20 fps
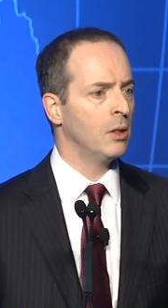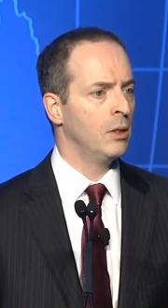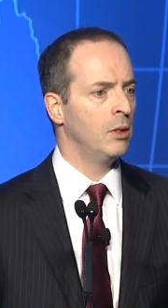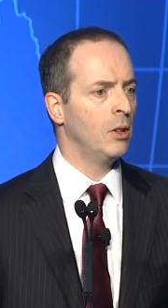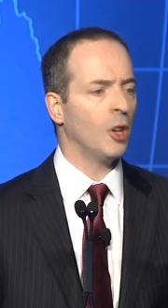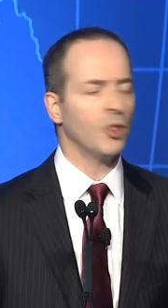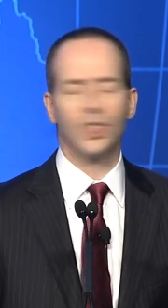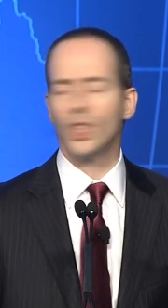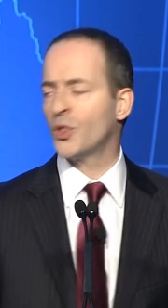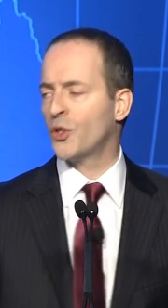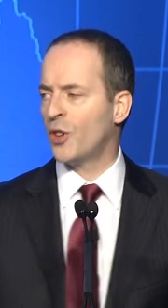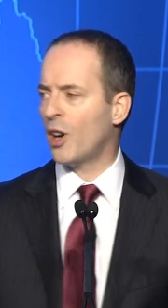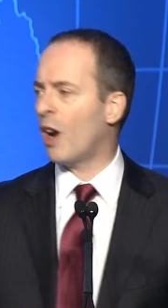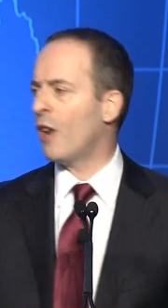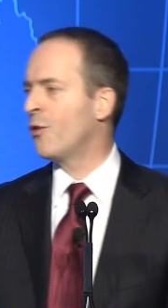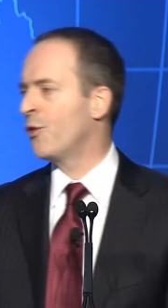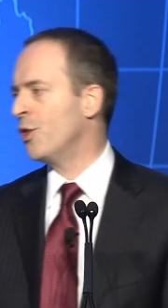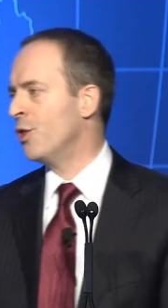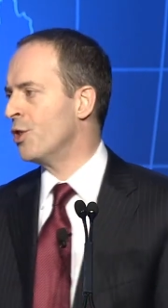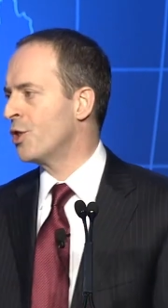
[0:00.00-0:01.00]
not just for our
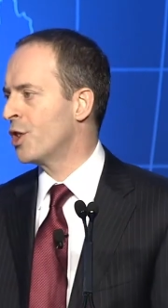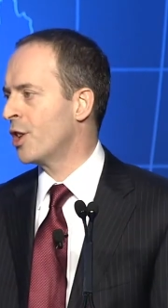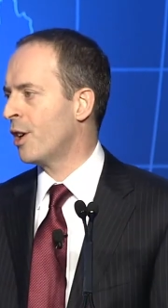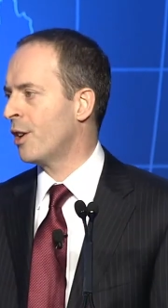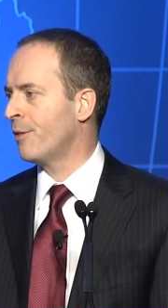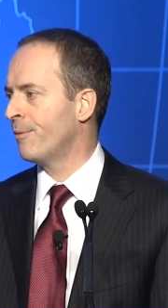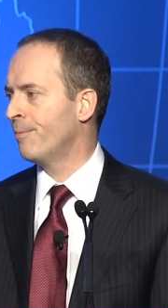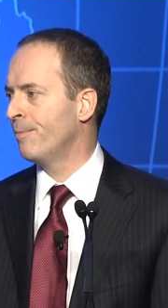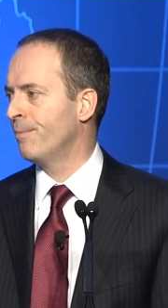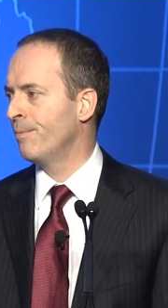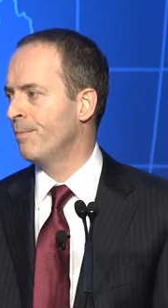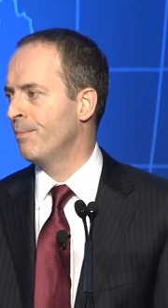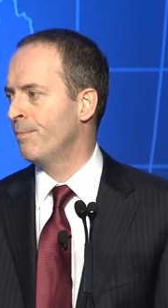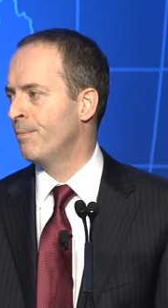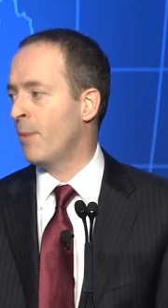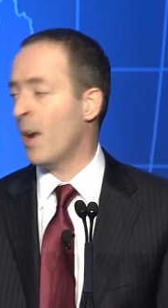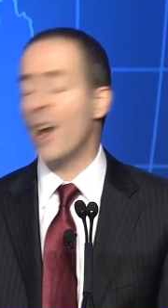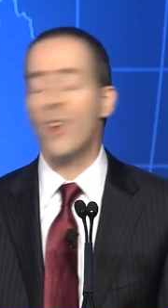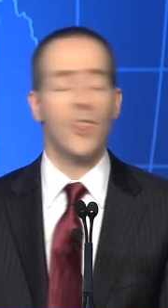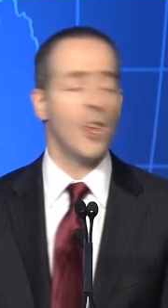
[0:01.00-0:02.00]
future,
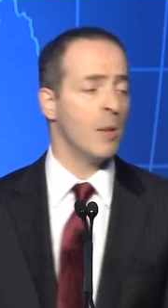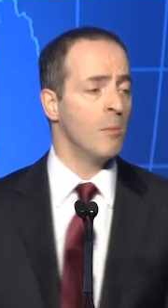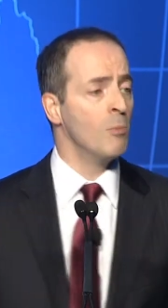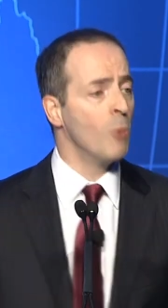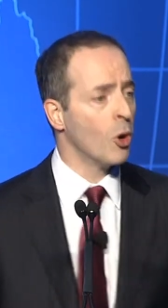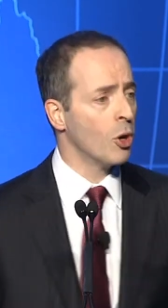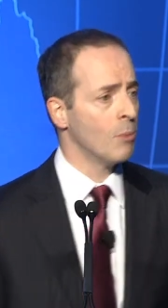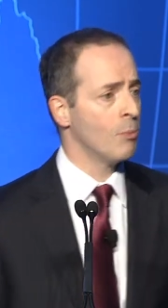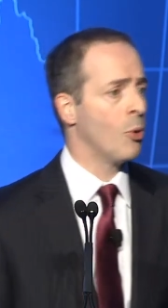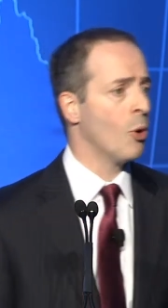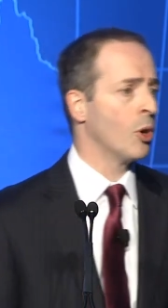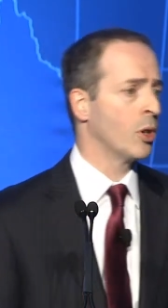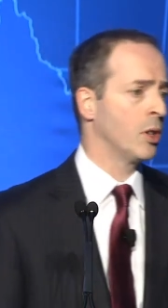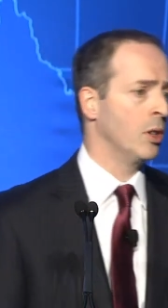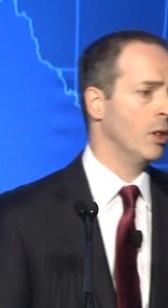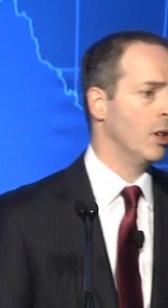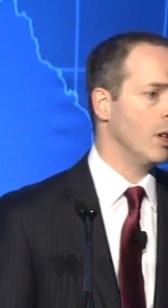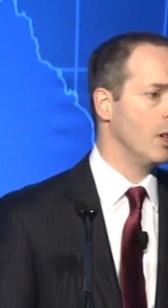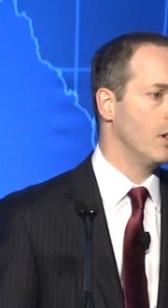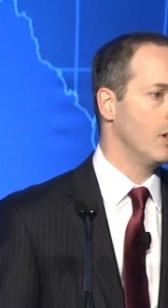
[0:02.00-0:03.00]
but I think more
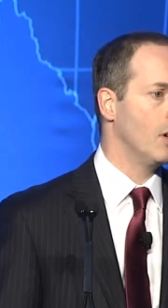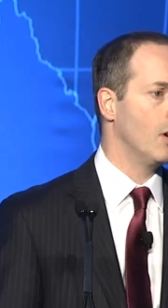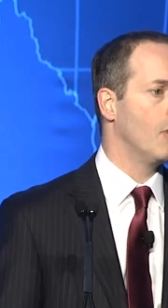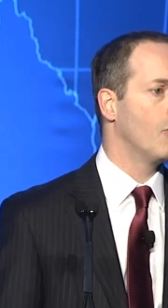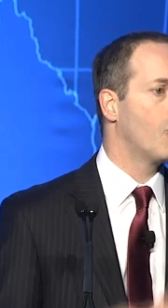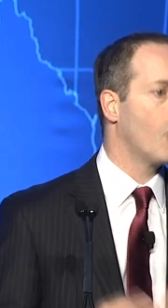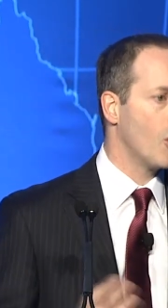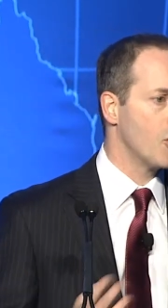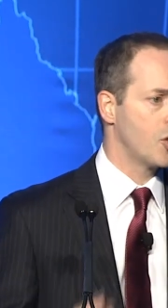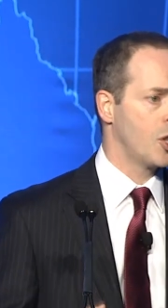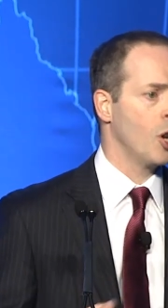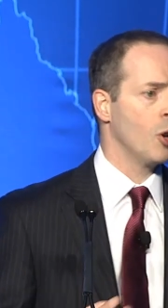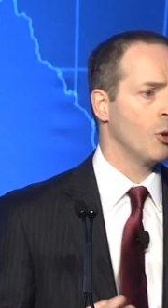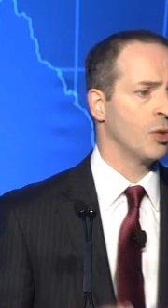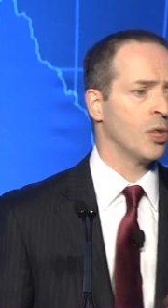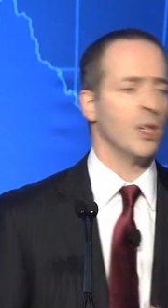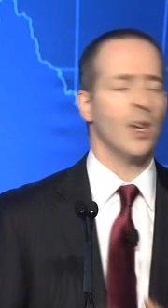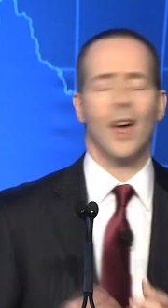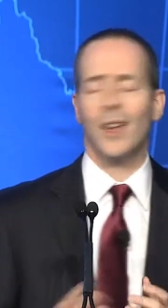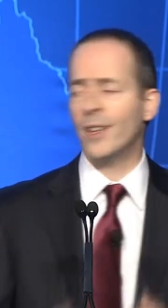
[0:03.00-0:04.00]
importantly, for our
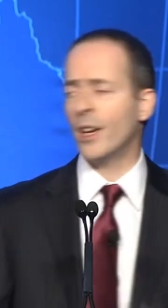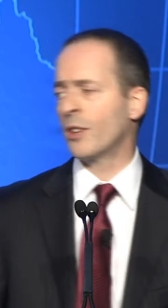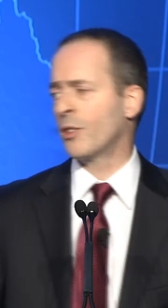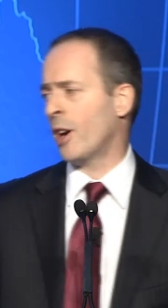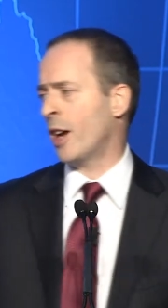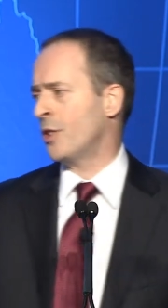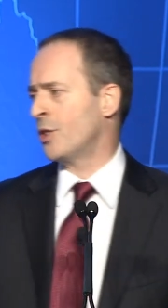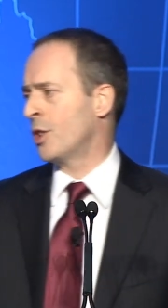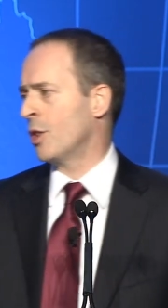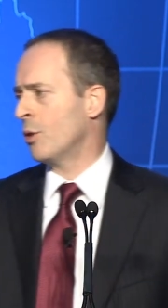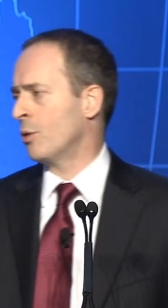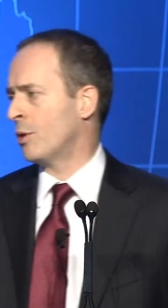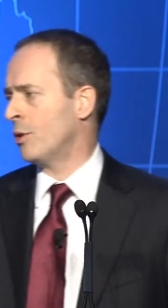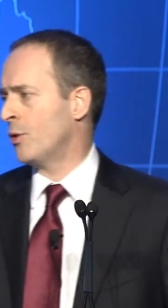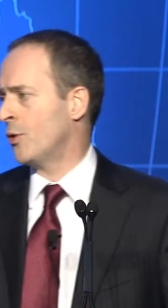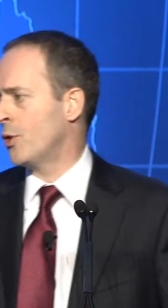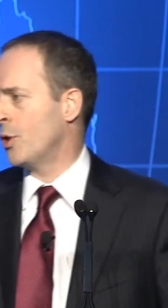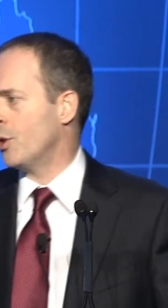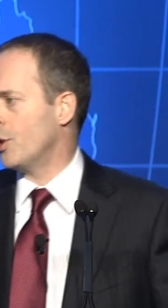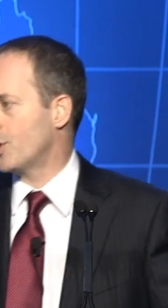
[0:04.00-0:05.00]
children and our grandchildren's
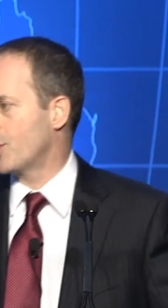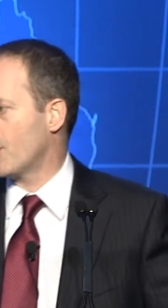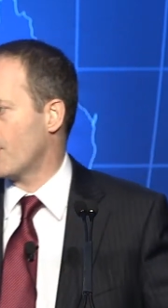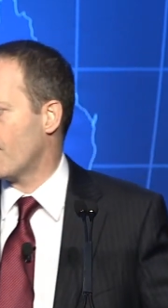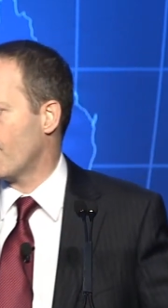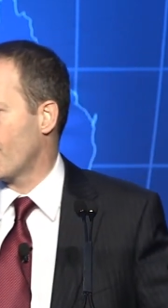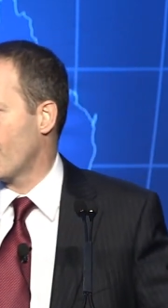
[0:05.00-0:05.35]
future.